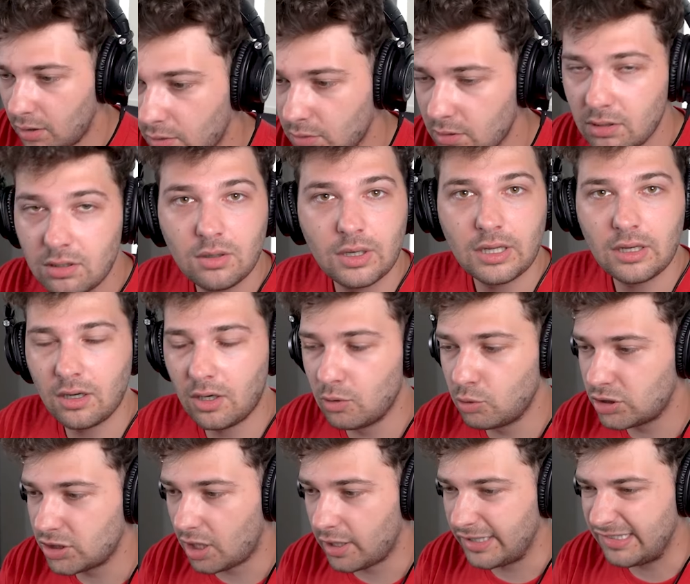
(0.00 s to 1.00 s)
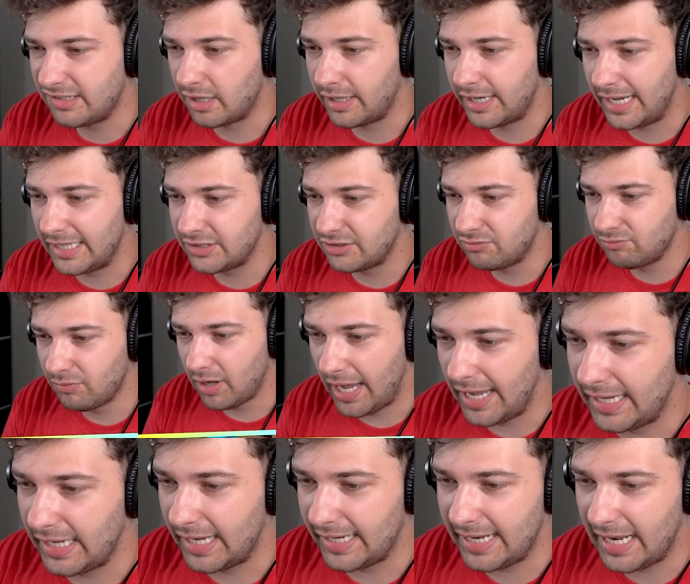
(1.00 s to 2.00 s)
Oh, wait, oh, sorry, sorry, I,
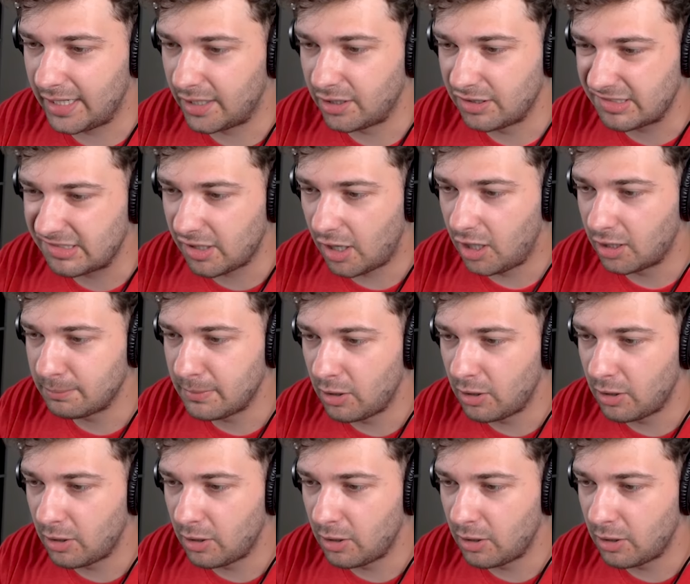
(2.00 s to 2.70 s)
I, I got into song